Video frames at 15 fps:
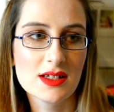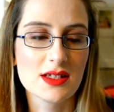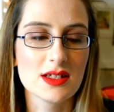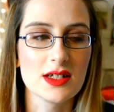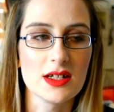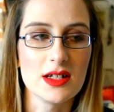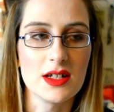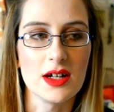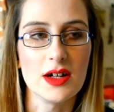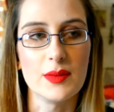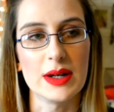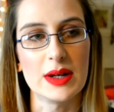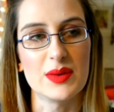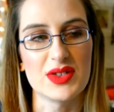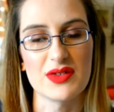didn't know when
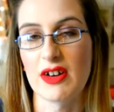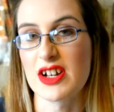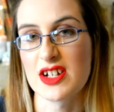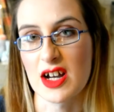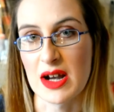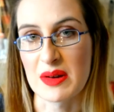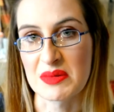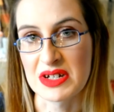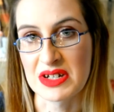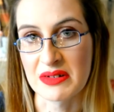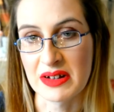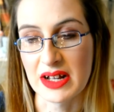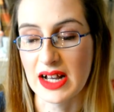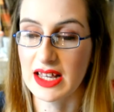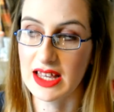it was the right time to do
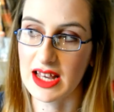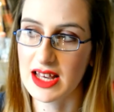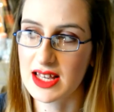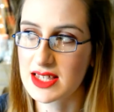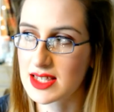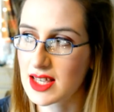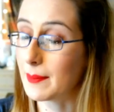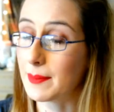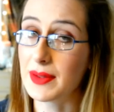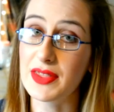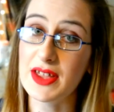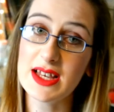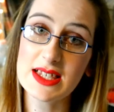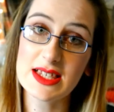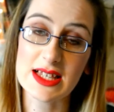it, I guess. But
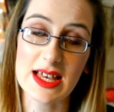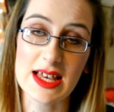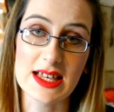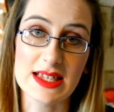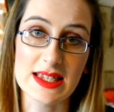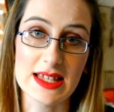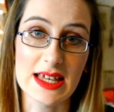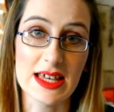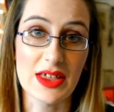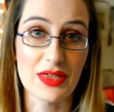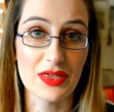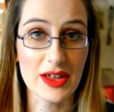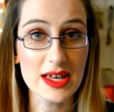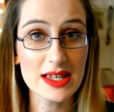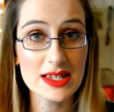this is the
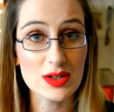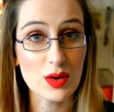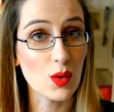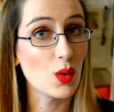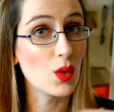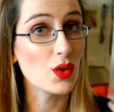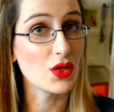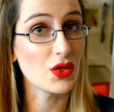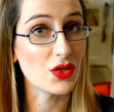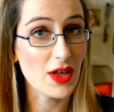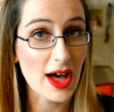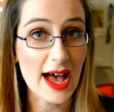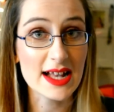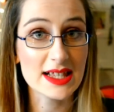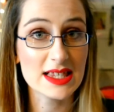This or
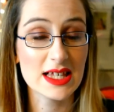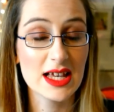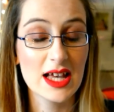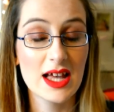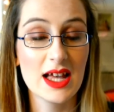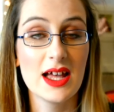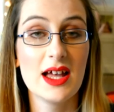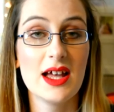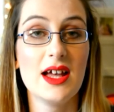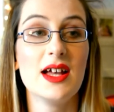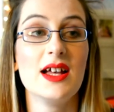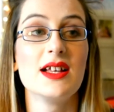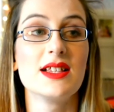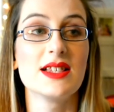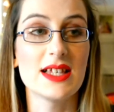That
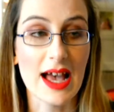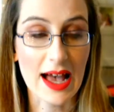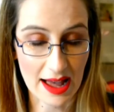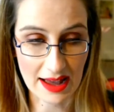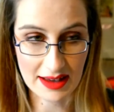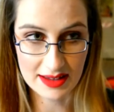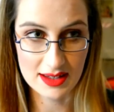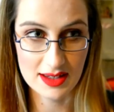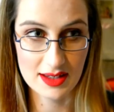tag.